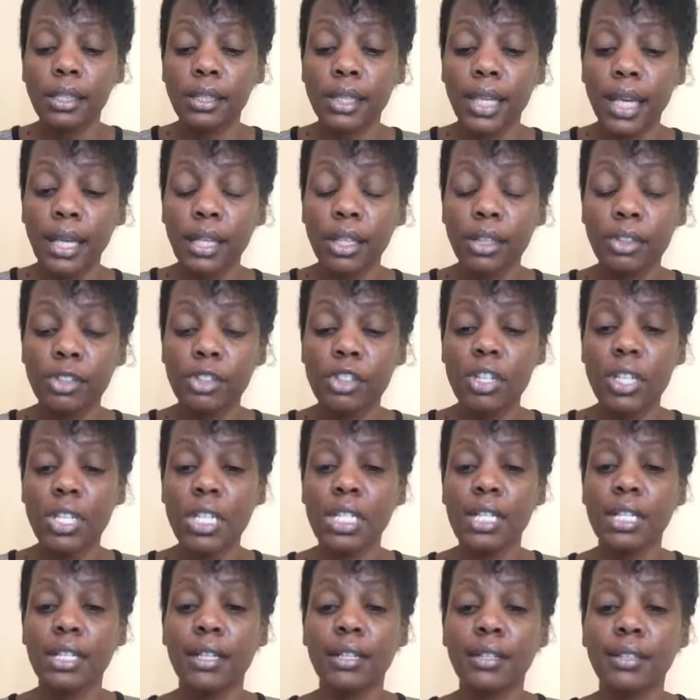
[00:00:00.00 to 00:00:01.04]
Thank you,
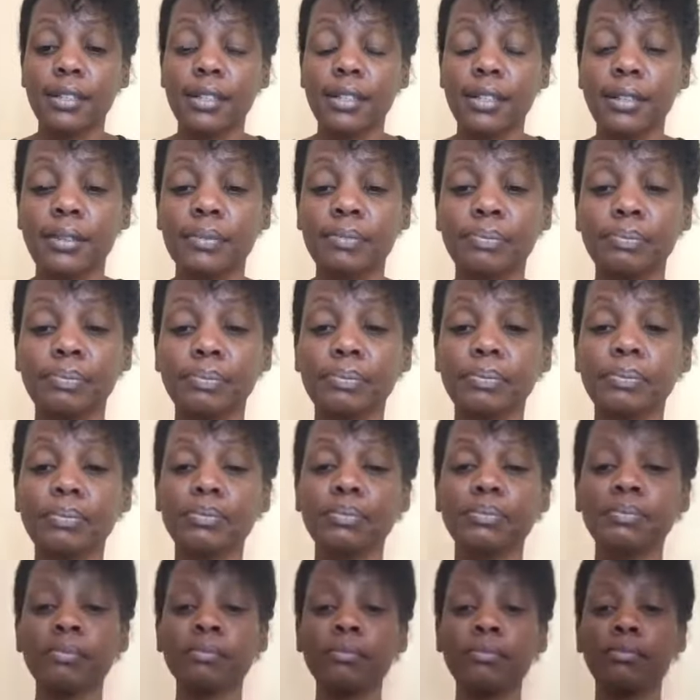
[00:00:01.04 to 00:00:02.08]
Jesus.
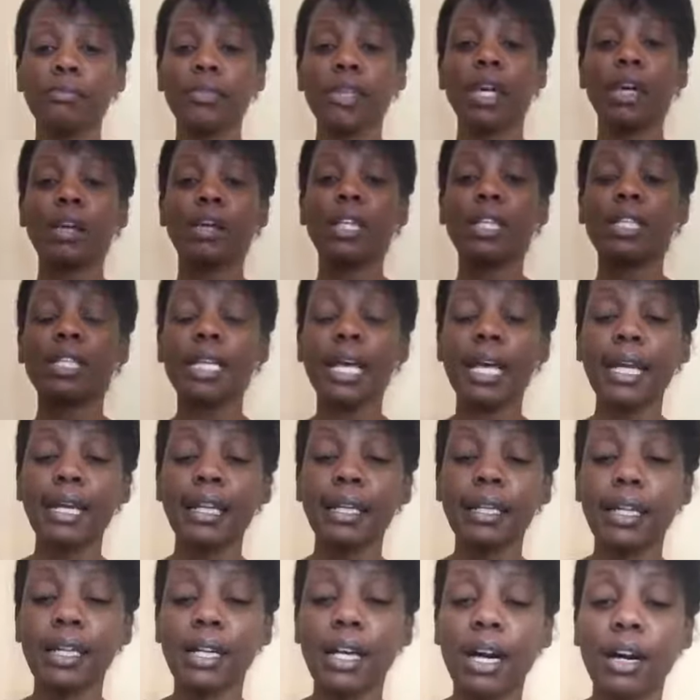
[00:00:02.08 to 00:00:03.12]
Now, the
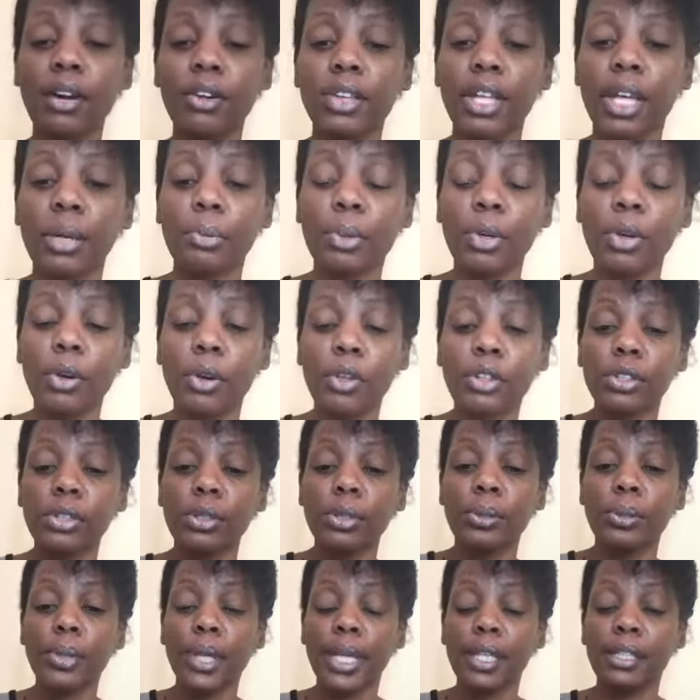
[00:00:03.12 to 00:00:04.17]
second account that we're going to
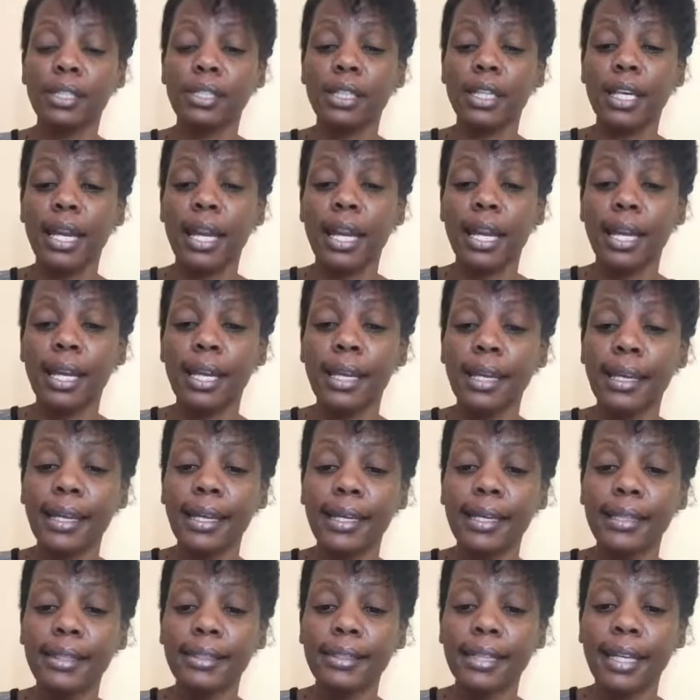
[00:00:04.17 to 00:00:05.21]
look at today
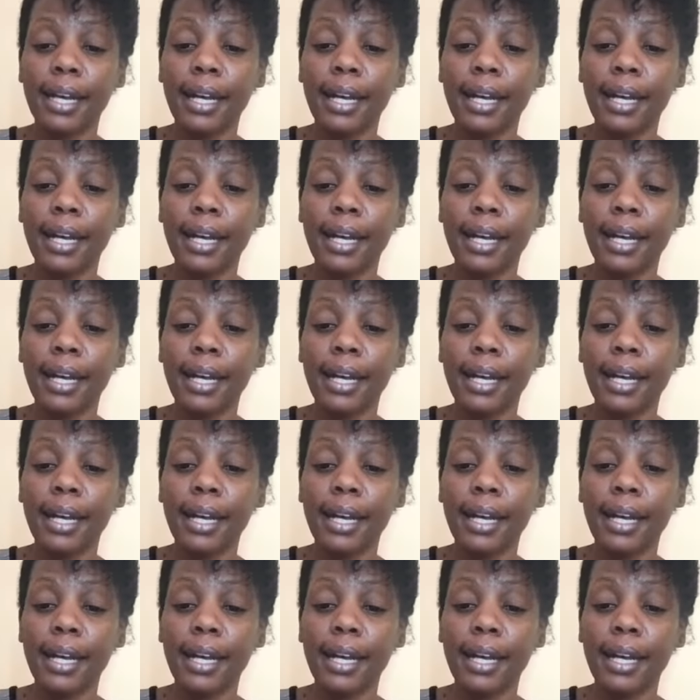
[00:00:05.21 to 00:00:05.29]
is.